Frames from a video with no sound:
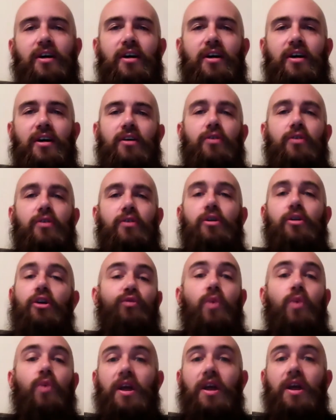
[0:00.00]
who knows
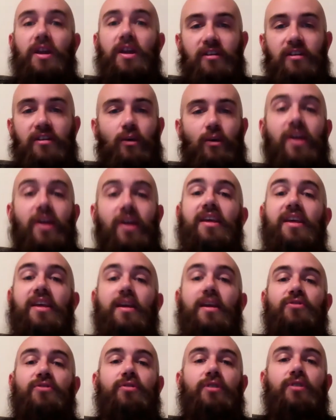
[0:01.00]
what he
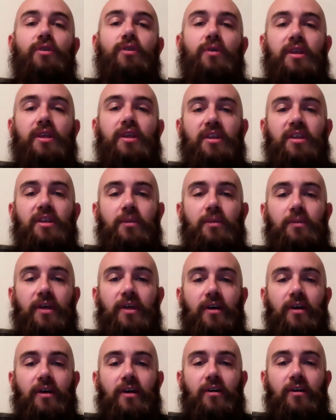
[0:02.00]
was doing when he would get the play call.